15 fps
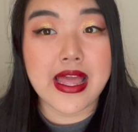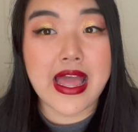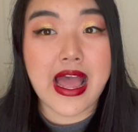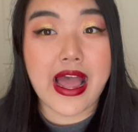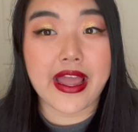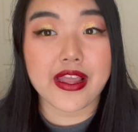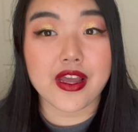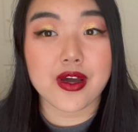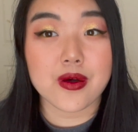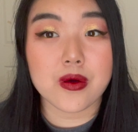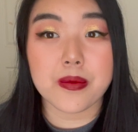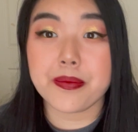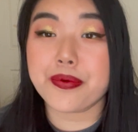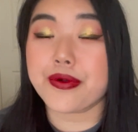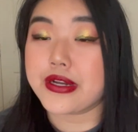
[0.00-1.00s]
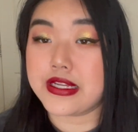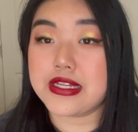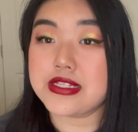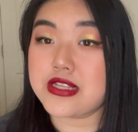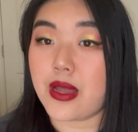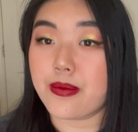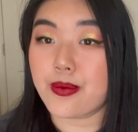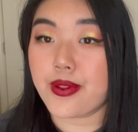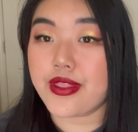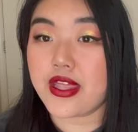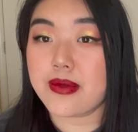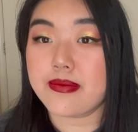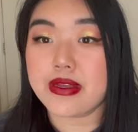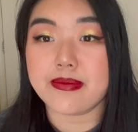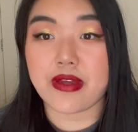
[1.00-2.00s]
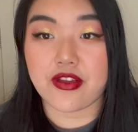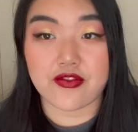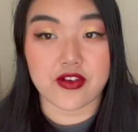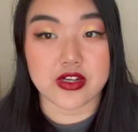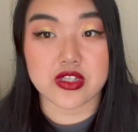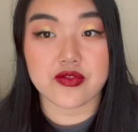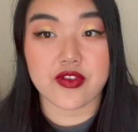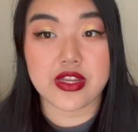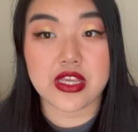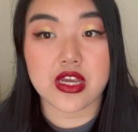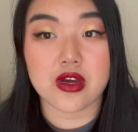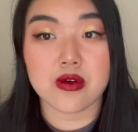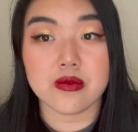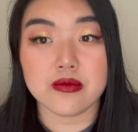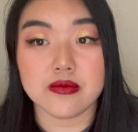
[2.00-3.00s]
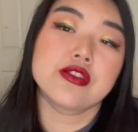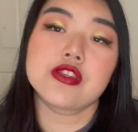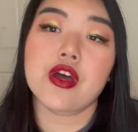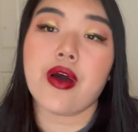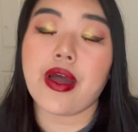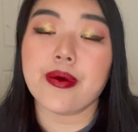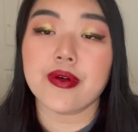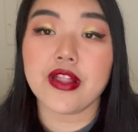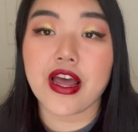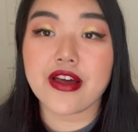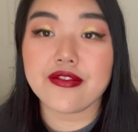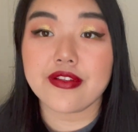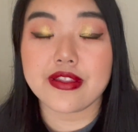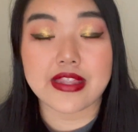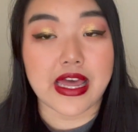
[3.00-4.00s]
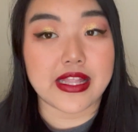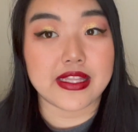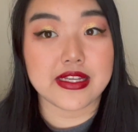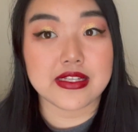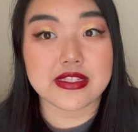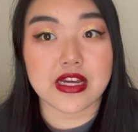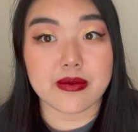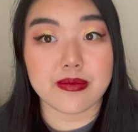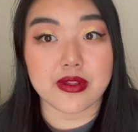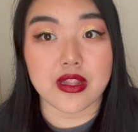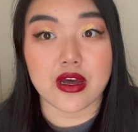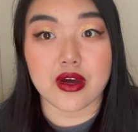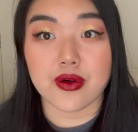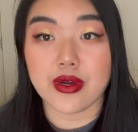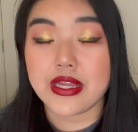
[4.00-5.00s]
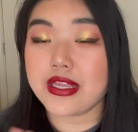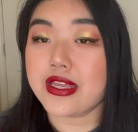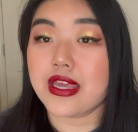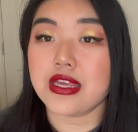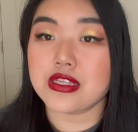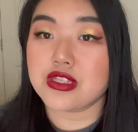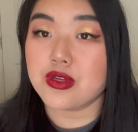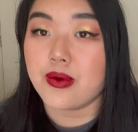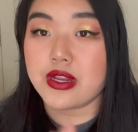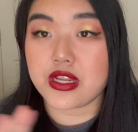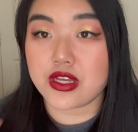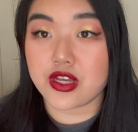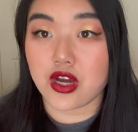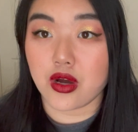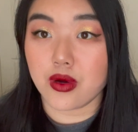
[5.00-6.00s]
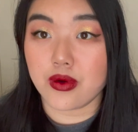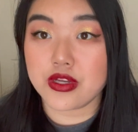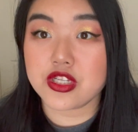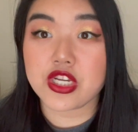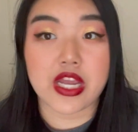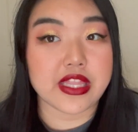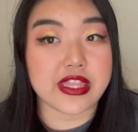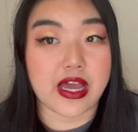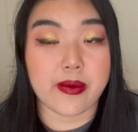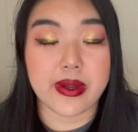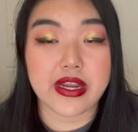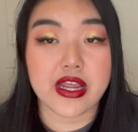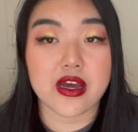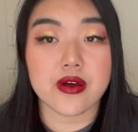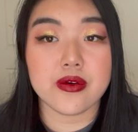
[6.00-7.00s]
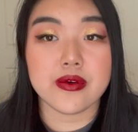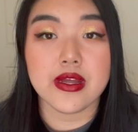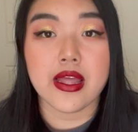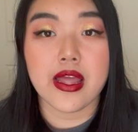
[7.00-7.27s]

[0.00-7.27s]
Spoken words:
I go pretty in-depth with them in my first video, so I will have that link down below in case you want to go check that one out.